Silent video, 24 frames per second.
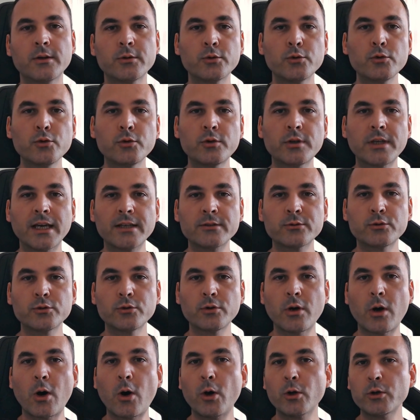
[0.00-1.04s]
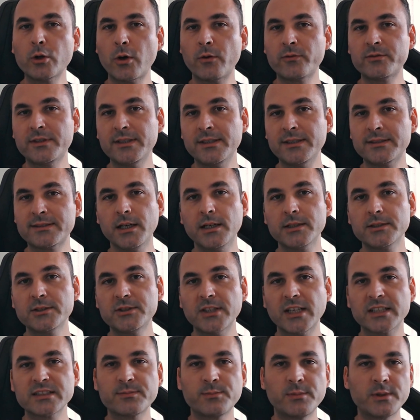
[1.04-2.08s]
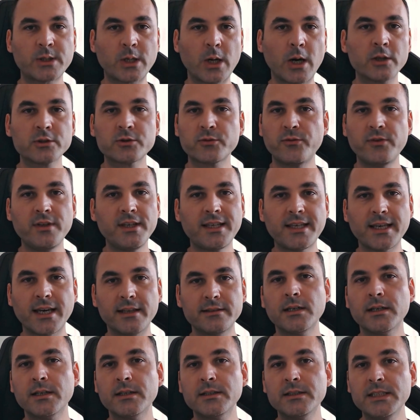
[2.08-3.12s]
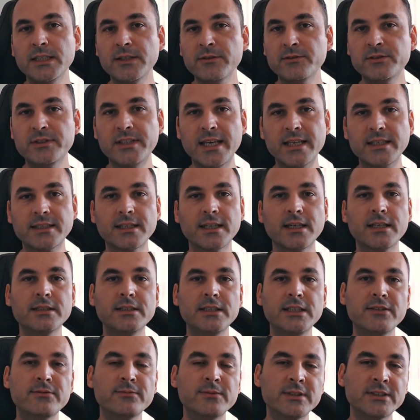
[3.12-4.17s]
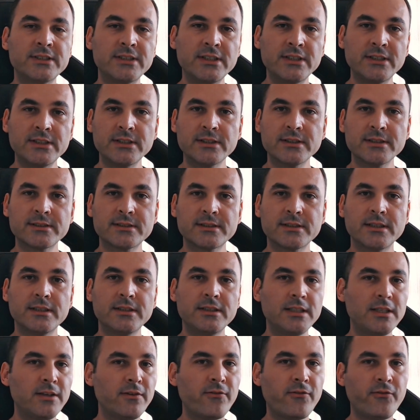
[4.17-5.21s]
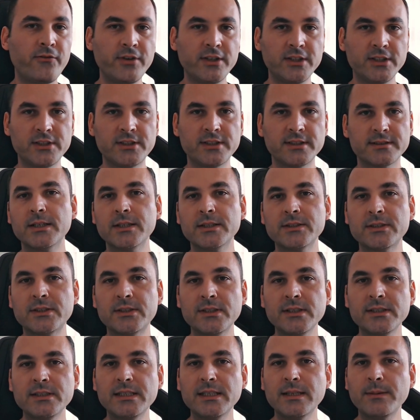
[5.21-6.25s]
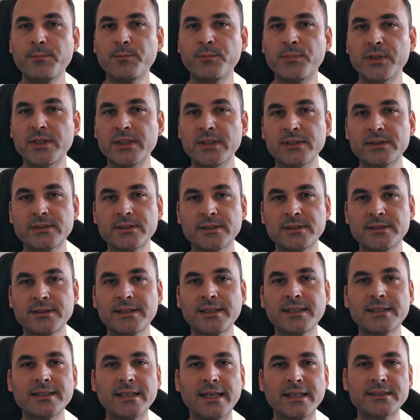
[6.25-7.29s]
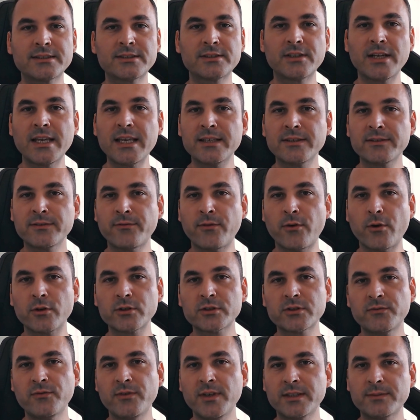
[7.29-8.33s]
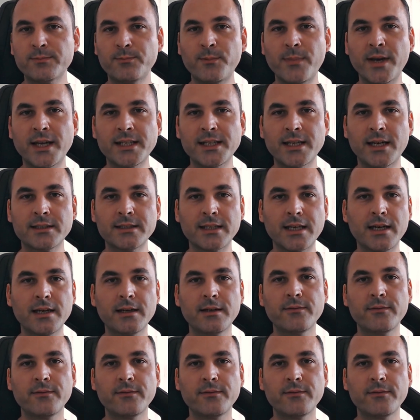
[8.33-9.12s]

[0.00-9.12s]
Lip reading: You can do all of this just because we can. New tech, new materials, new finishes. 3D printed glass reinforced with banana